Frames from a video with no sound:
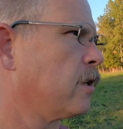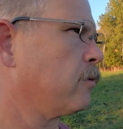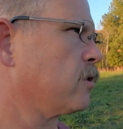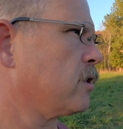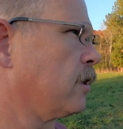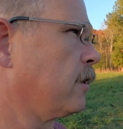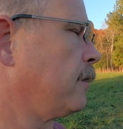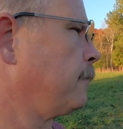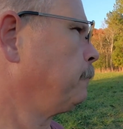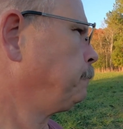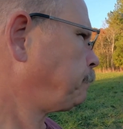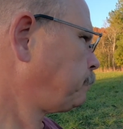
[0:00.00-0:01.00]
It was
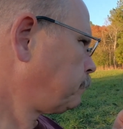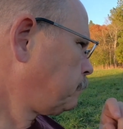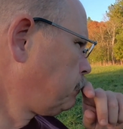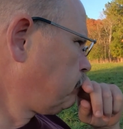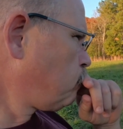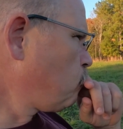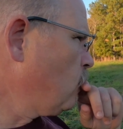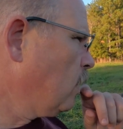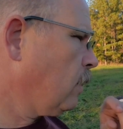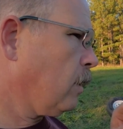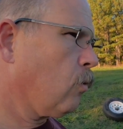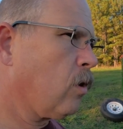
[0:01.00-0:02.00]

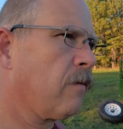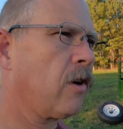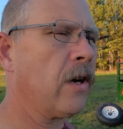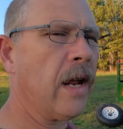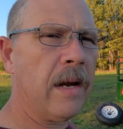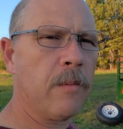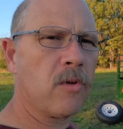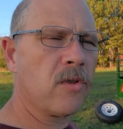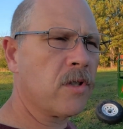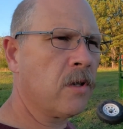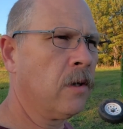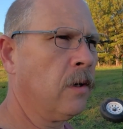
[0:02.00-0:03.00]
one of our
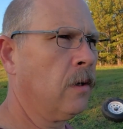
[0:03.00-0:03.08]
neighbors